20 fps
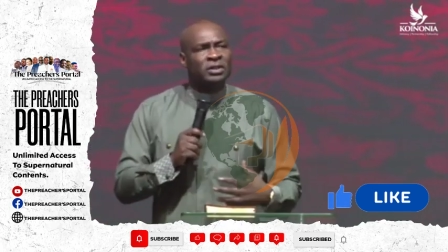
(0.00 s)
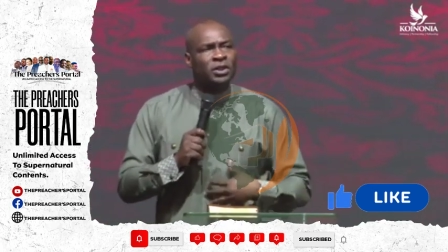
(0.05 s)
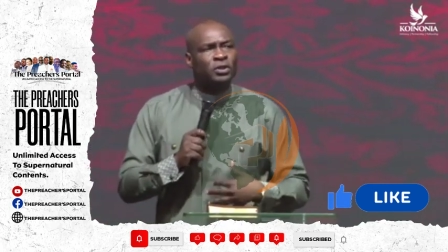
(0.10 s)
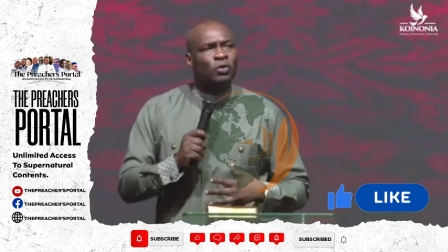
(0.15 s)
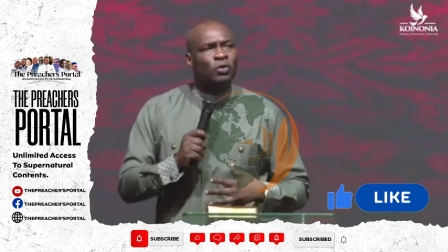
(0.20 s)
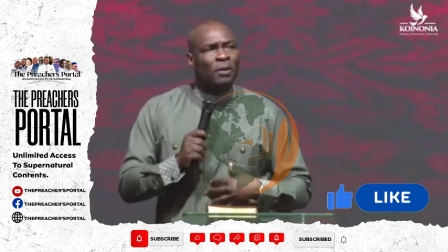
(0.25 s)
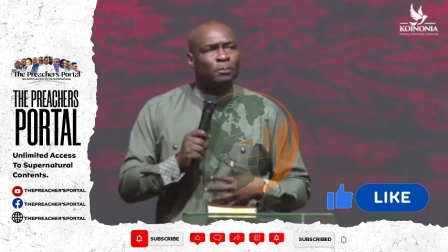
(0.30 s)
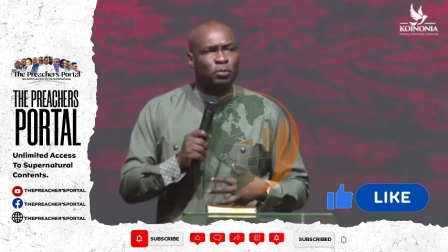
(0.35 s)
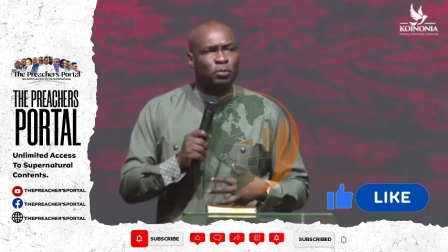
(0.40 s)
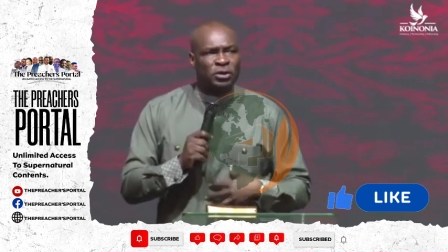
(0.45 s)
you
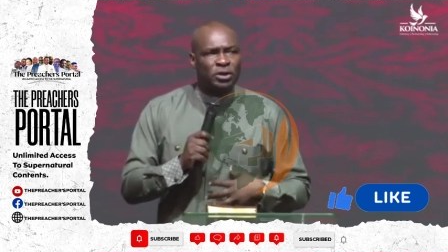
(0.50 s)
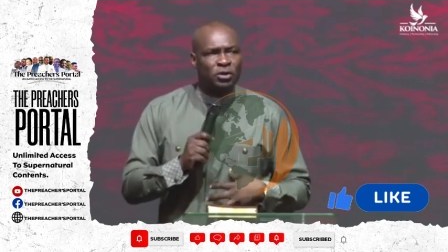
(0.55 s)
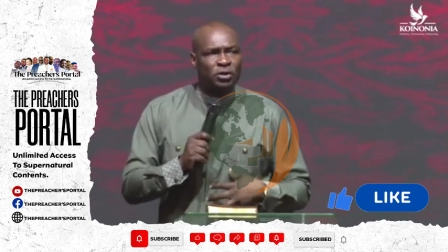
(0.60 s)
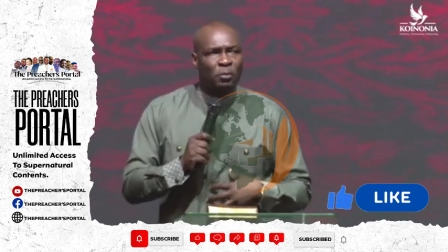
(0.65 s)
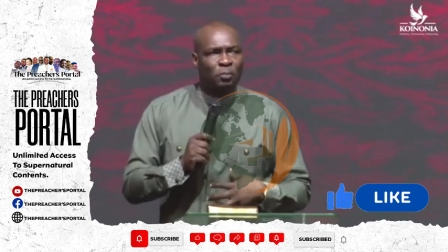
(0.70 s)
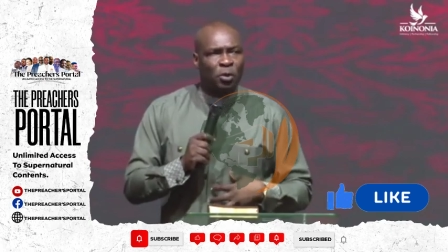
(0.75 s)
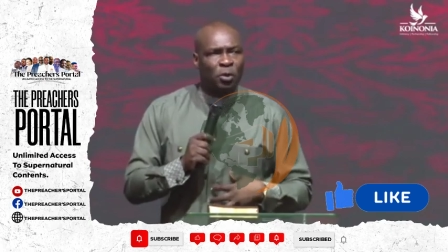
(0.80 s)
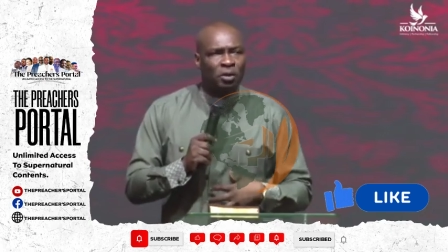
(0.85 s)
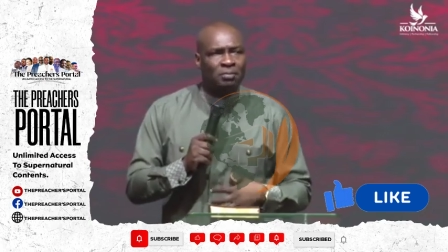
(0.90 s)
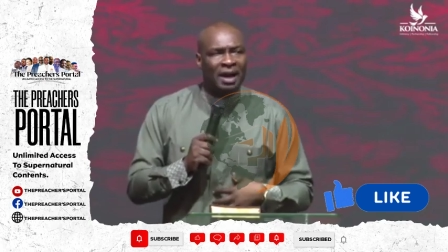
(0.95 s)
are putting
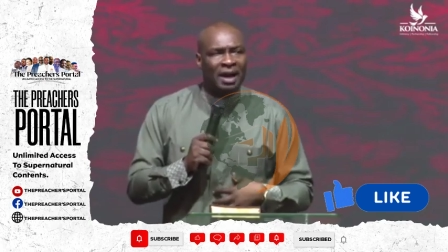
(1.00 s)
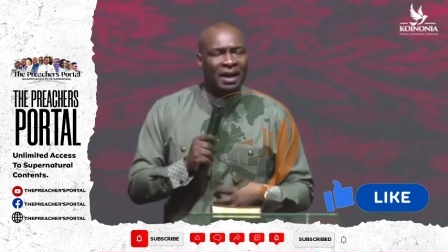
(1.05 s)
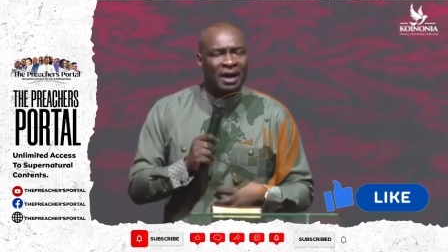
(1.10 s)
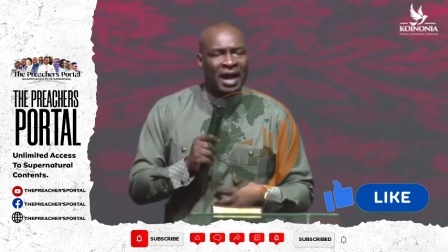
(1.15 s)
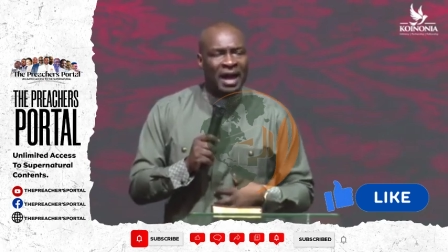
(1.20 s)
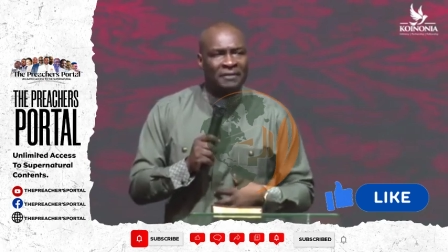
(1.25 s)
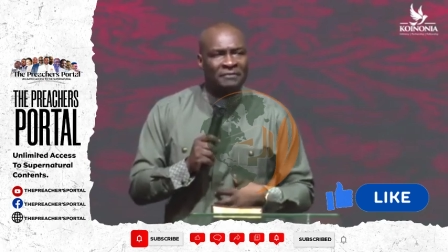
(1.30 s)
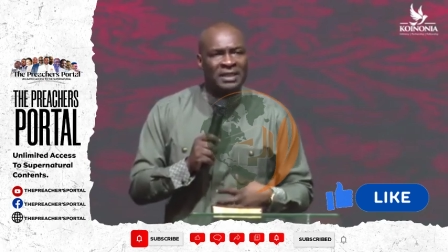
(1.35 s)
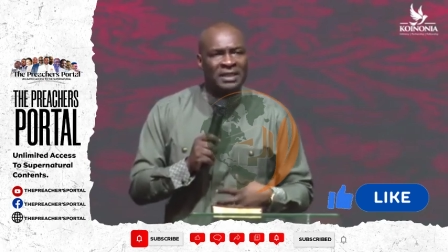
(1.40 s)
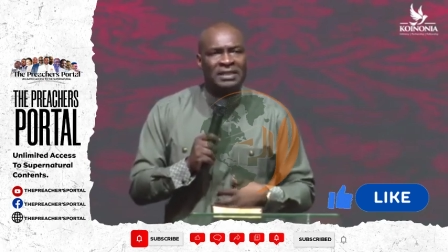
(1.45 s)
upon my
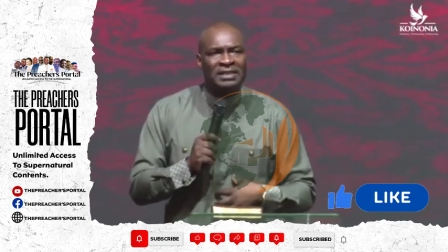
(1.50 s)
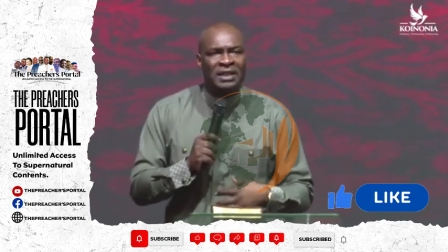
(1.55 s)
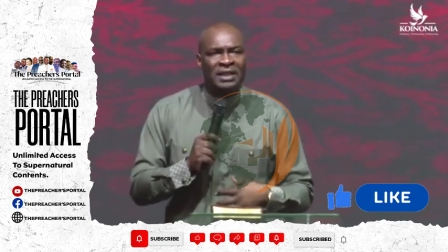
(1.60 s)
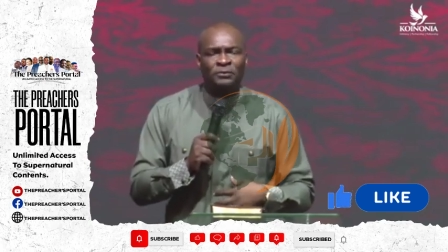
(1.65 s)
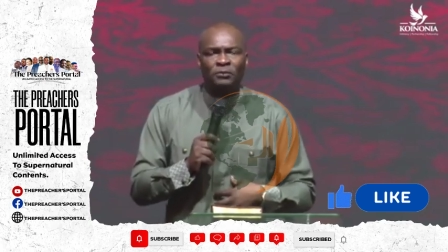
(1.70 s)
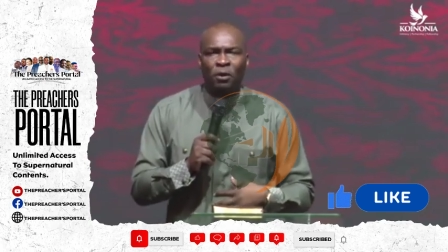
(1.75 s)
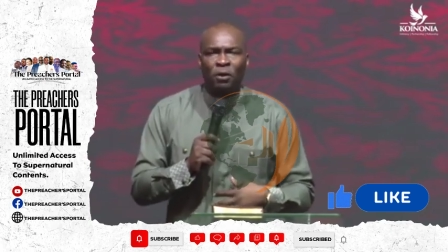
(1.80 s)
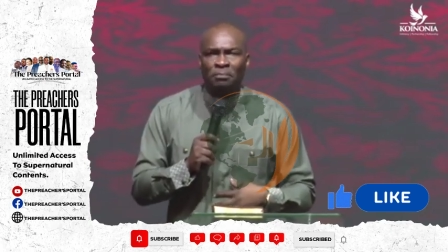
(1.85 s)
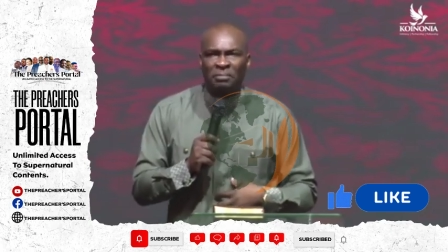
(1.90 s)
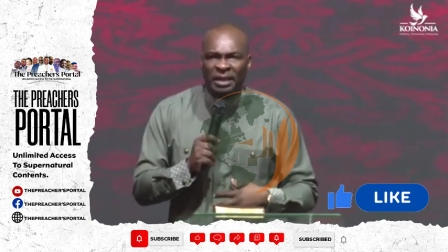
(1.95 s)
life is it
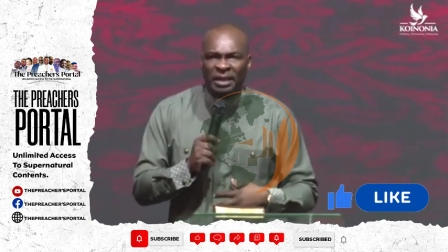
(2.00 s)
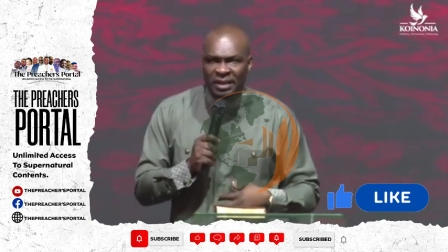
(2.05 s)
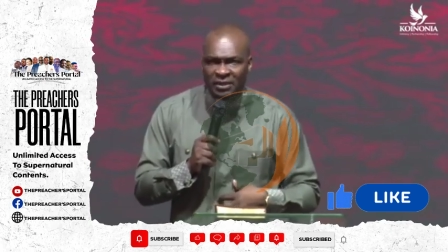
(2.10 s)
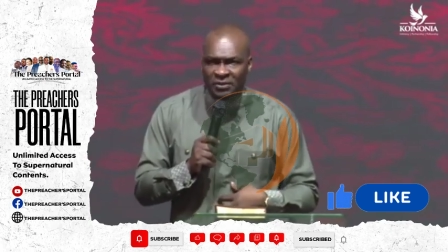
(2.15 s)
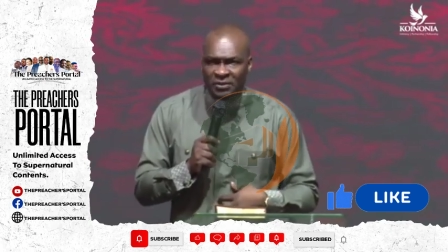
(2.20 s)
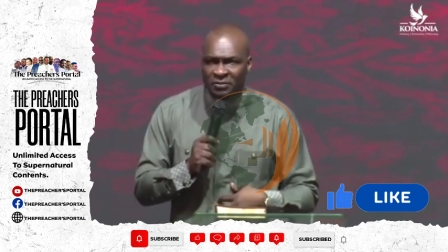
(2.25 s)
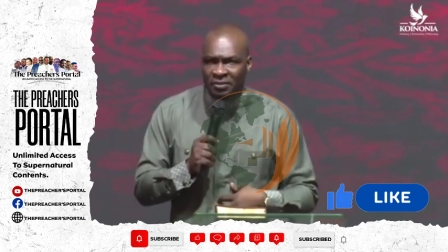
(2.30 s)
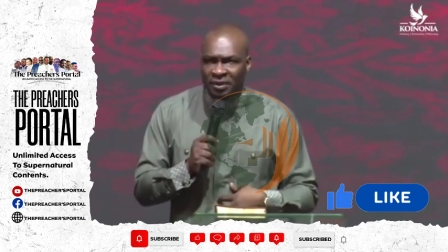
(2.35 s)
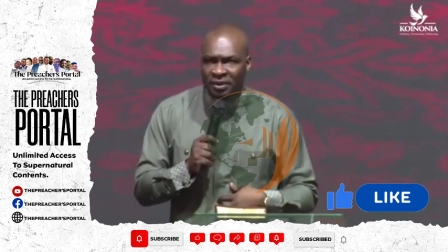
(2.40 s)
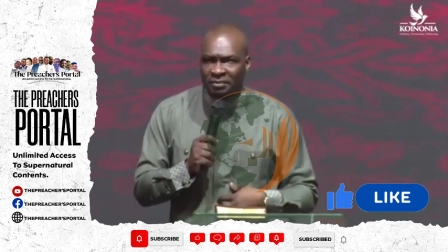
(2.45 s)
for
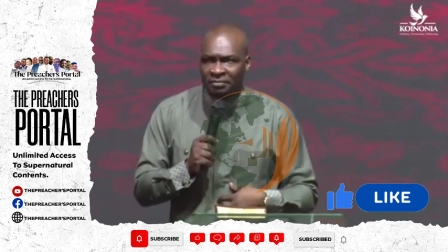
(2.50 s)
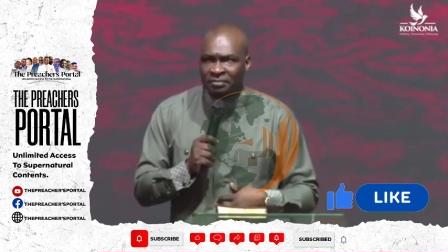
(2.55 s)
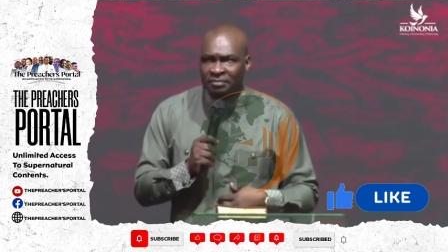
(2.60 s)
ministry